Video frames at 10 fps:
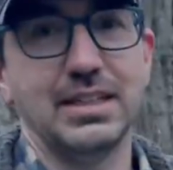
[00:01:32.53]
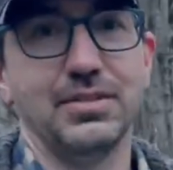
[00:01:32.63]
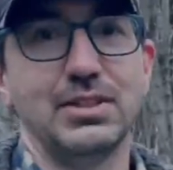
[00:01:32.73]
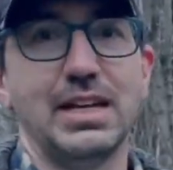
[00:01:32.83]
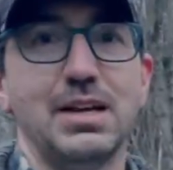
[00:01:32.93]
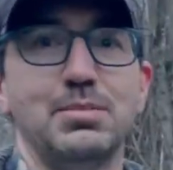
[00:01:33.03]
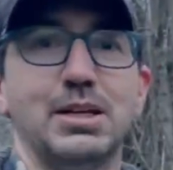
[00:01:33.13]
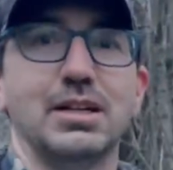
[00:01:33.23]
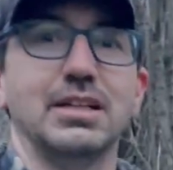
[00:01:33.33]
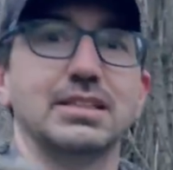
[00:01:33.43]
it every day
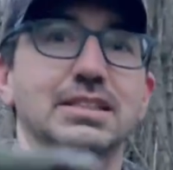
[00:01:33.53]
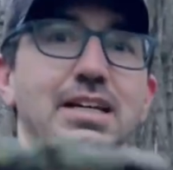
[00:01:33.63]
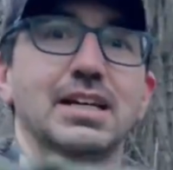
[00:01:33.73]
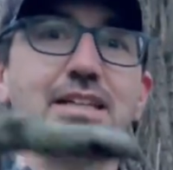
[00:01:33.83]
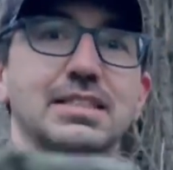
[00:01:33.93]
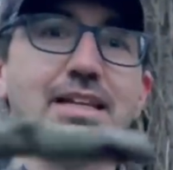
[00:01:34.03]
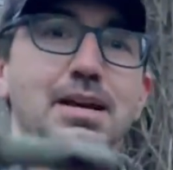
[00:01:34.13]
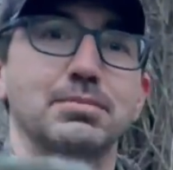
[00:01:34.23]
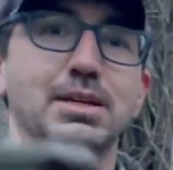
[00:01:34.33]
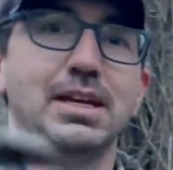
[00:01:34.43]
because
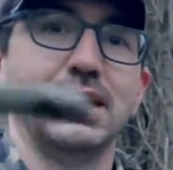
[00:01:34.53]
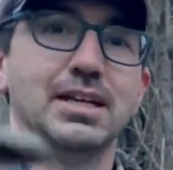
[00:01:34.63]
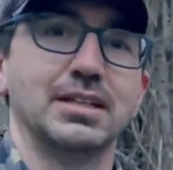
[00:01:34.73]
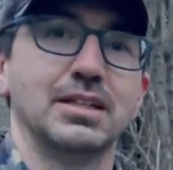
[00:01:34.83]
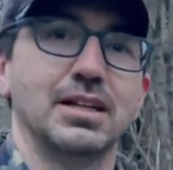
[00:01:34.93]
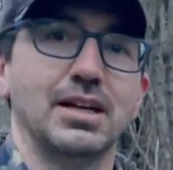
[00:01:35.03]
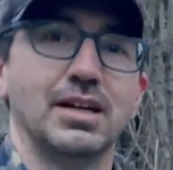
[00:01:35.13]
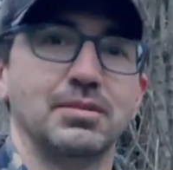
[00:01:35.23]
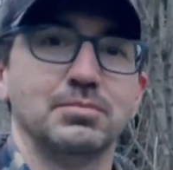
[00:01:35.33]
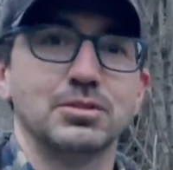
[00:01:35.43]
sap can
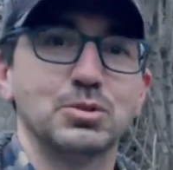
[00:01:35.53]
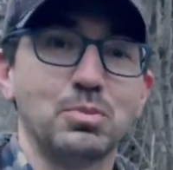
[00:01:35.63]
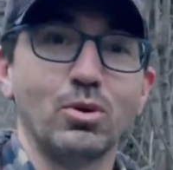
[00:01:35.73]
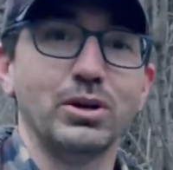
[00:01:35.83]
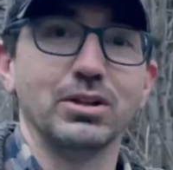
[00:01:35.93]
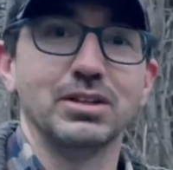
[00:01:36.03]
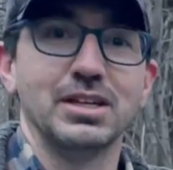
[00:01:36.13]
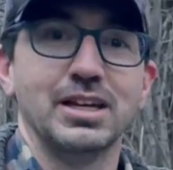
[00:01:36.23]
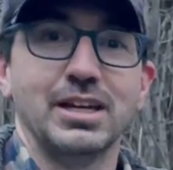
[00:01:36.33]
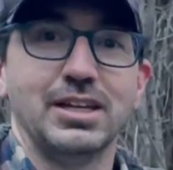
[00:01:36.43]
spoil.
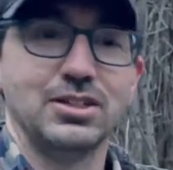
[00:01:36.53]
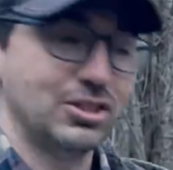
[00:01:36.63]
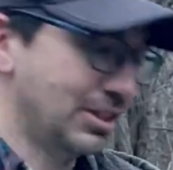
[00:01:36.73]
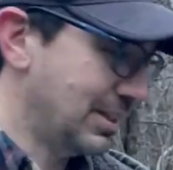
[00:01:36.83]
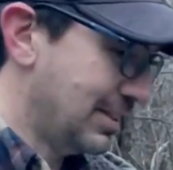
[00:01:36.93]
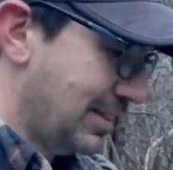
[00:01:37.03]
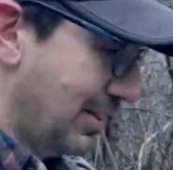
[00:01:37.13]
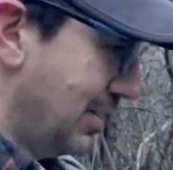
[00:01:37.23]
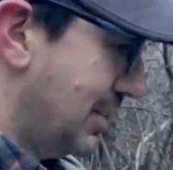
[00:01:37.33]
You should consider